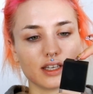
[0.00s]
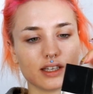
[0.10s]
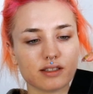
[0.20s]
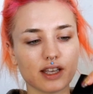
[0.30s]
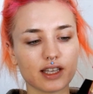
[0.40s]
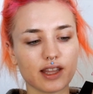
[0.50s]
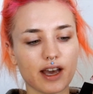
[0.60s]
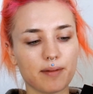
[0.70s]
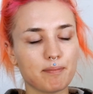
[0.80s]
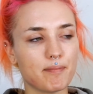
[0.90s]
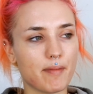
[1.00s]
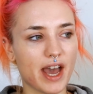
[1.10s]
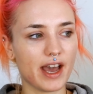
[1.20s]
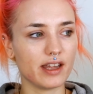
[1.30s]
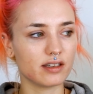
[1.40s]
is that
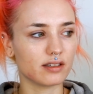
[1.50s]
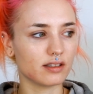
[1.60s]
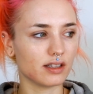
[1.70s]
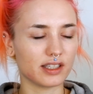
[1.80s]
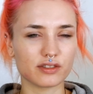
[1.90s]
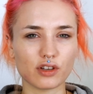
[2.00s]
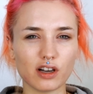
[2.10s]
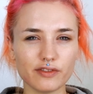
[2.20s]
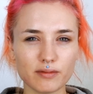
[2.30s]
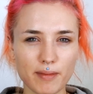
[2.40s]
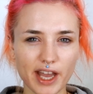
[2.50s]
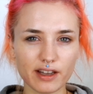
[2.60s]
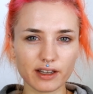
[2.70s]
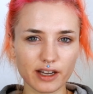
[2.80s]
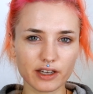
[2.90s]
matte, soft
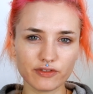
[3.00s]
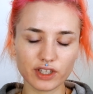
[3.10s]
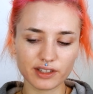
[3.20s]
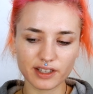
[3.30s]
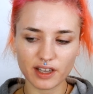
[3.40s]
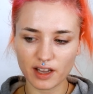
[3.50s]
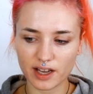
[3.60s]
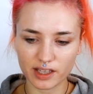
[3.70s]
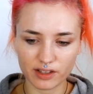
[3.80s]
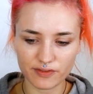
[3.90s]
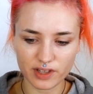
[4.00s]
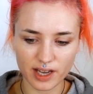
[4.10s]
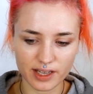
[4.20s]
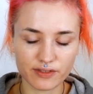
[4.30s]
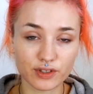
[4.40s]
matte kind of feeling. I love
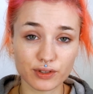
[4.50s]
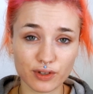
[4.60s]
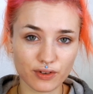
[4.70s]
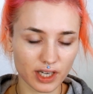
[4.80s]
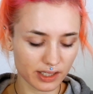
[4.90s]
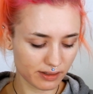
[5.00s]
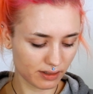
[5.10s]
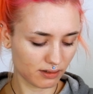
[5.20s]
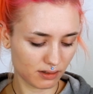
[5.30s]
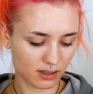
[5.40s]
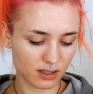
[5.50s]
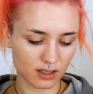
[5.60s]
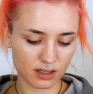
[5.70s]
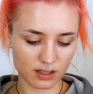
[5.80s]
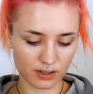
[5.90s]
that. It feels so nice.
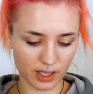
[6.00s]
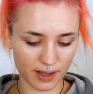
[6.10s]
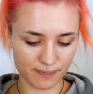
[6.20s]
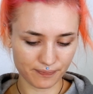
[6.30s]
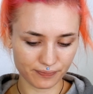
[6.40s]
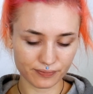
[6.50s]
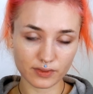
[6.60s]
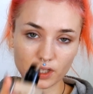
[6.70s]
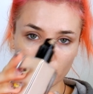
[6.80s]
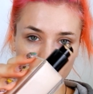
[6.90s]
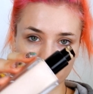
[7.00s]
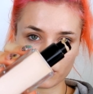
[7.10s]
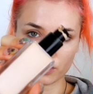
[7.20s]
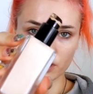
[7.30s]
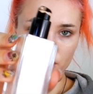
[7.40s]
Okay.
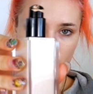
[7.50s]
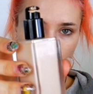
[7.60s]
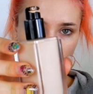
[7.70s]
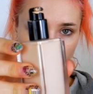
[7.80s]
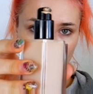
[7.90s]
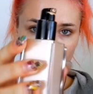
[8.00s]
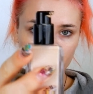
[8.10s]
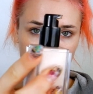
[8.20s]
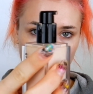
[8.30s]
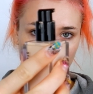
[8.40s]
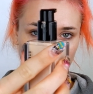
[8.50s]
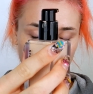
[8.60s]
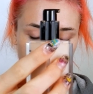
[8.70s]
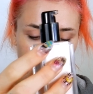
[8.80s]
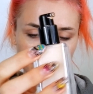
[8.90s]
This is what it looks
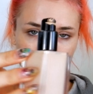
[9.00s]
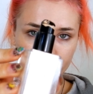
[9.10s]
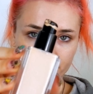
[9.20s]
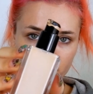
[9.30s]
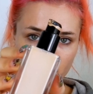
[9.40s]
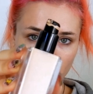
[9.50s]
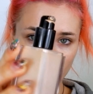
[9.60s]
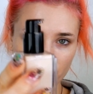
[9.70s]
like. I